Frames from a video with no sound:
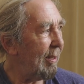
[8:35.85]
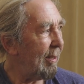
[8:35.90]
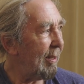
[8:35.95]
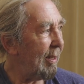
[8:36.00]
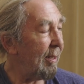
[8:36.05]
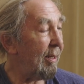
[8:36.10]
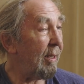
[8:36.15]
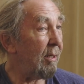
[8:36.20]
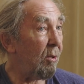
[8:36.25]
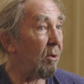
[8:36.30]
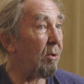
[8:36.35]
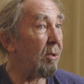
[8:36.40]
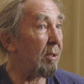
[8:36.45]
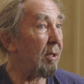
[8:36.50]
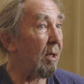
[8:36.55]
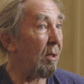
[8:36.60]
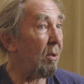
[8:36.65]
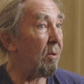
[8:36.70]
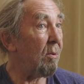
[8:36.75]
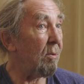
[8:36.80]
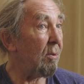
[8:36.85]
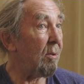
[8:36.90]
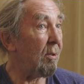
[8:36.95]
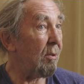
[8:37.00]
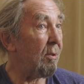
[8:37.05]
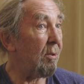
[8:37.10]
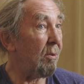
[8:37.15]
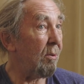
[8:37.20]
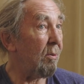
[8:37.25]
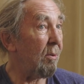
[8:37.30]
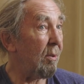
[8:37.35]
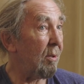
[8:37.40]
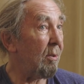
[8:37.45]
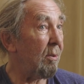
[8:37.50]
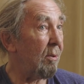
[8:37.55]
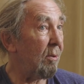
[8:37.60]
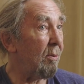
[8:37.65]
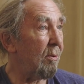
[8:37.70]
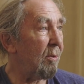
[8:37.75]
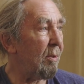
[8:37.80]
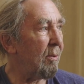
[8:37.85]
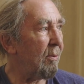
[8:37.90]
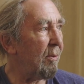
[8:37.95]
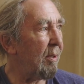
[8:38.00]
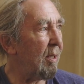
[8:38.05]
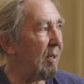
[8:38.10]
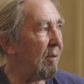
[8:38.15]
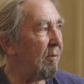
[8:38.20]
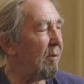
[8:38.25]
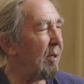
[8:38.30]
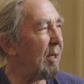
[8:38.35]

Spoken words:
And they took us along to a rave.